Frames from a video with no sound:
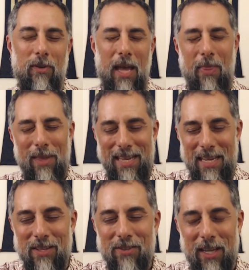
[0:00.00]
and the
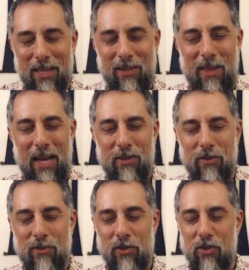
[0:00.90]
insight into that
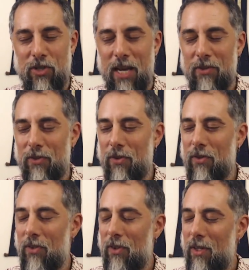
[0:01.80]

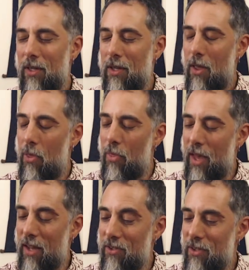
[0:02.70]
suggests
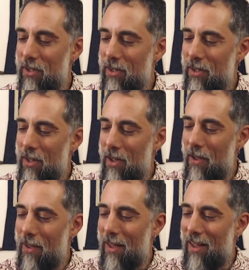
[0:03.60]
that
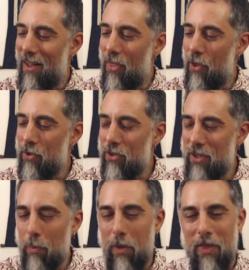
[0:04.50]
there's
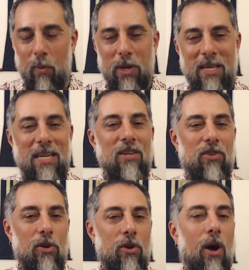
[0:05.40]
something that we need
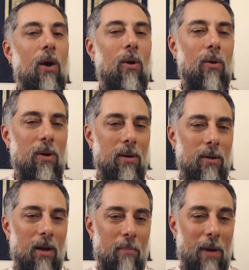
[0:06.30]
to know
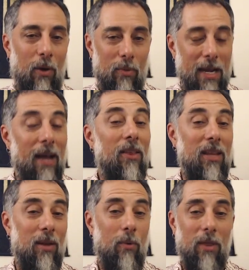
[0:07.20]
about reality
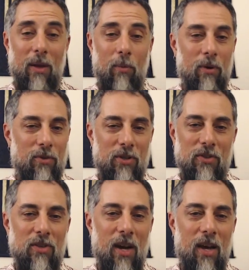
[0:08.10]
that we're just
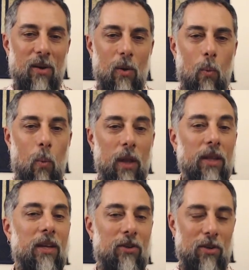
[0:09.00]
not
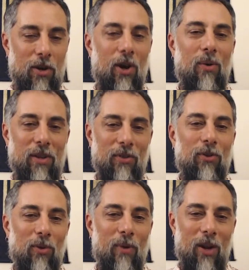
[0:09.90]
willing to know in a
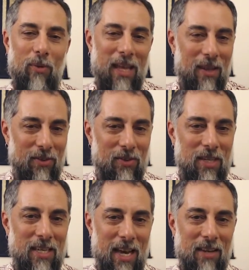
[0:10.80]
certain way, or we can't see
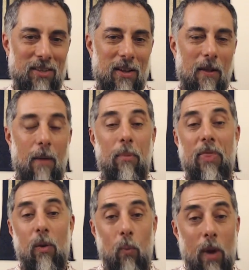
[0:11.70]
yet. But
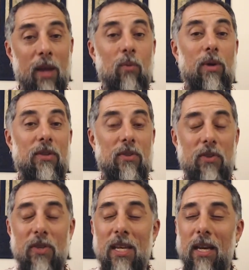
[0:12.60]
that when we
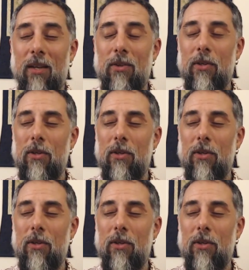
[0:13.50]
see it,